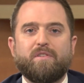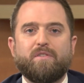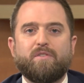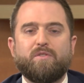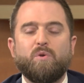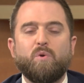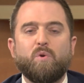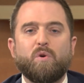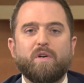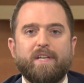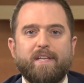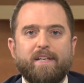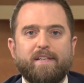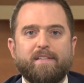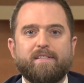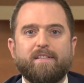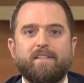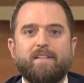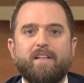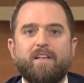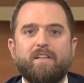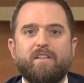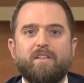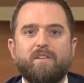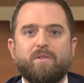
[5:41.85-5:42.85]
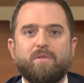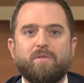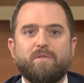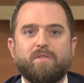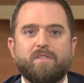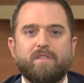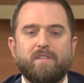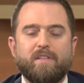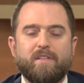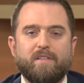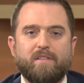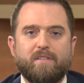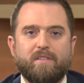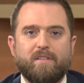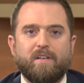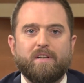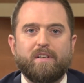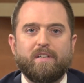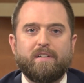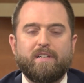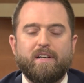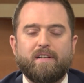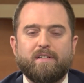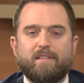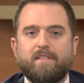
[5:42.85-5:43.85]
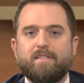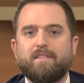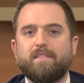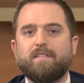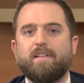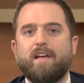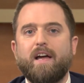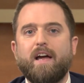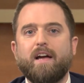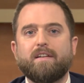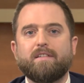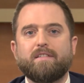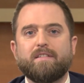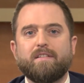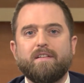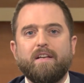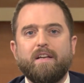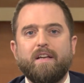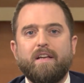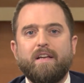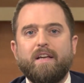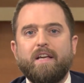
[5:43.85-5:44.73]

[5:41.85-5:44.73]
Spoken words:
toolkits that they used to conduct these attacks.